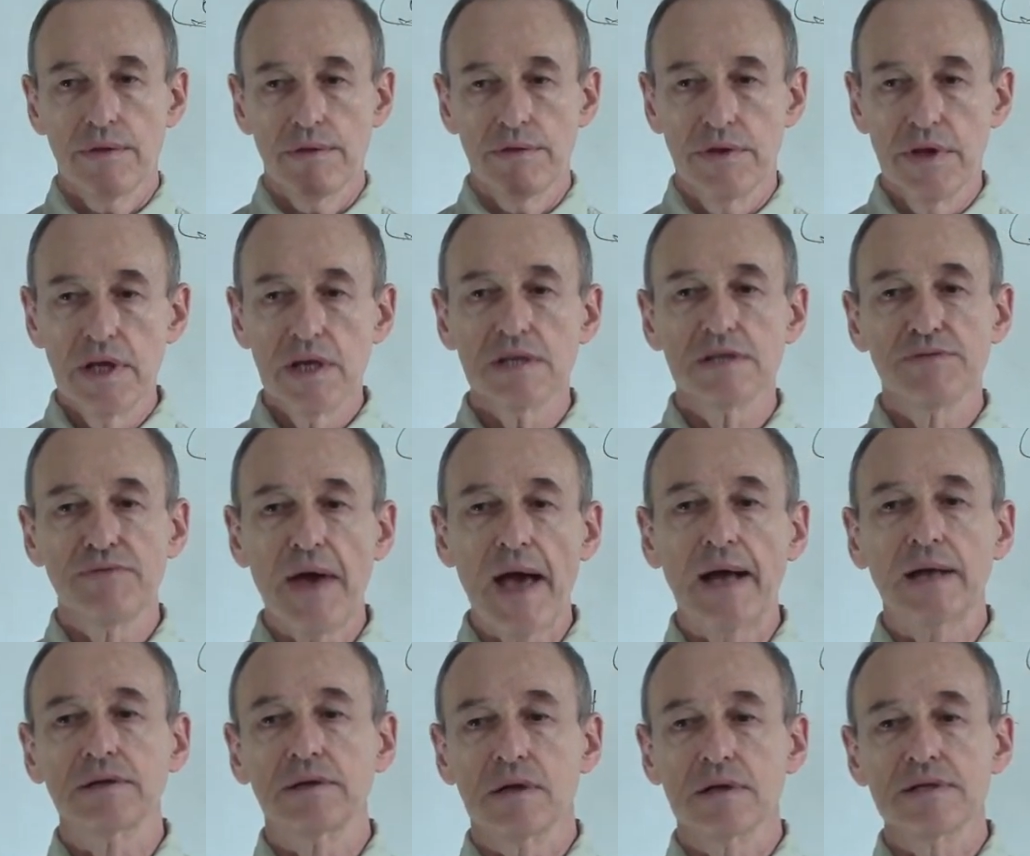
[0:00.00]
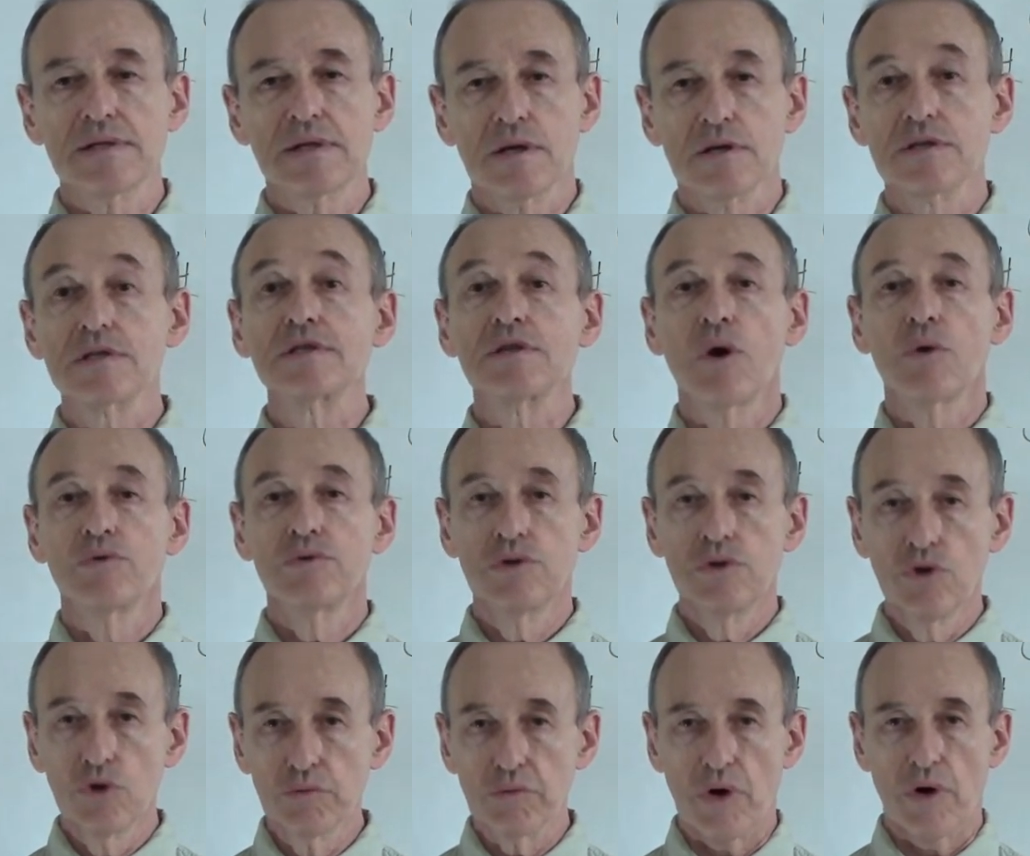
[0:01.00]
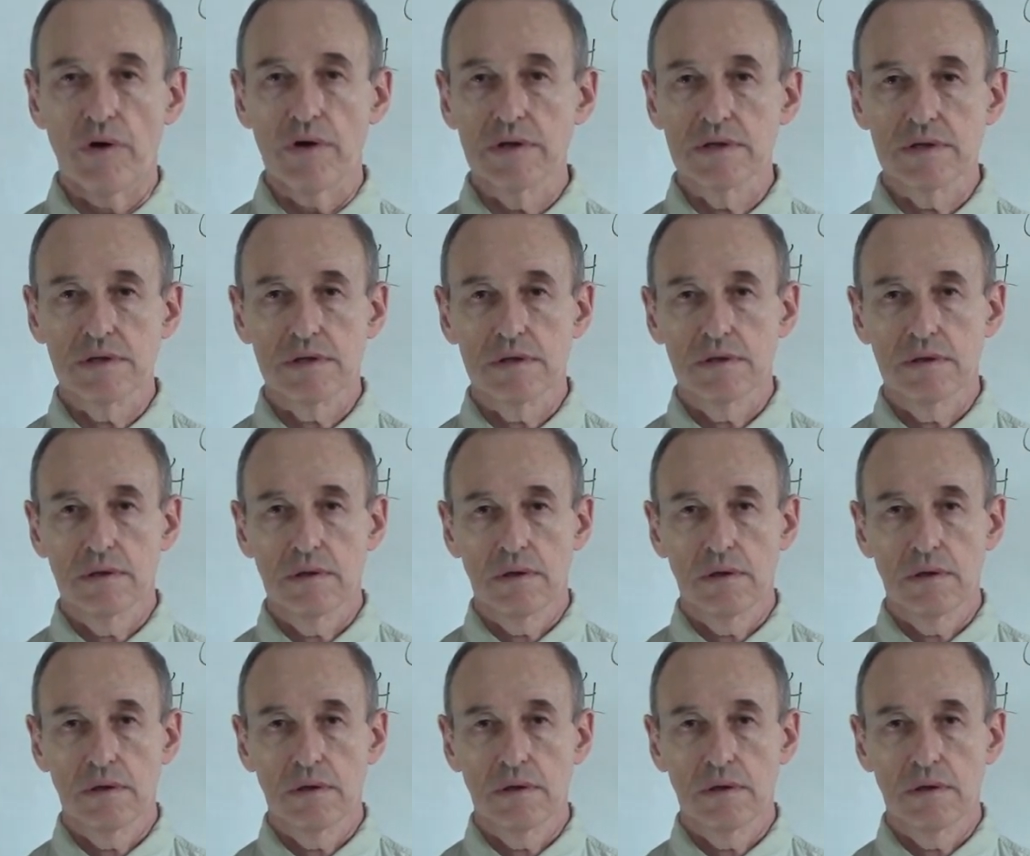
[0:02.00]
these factors are so numerous,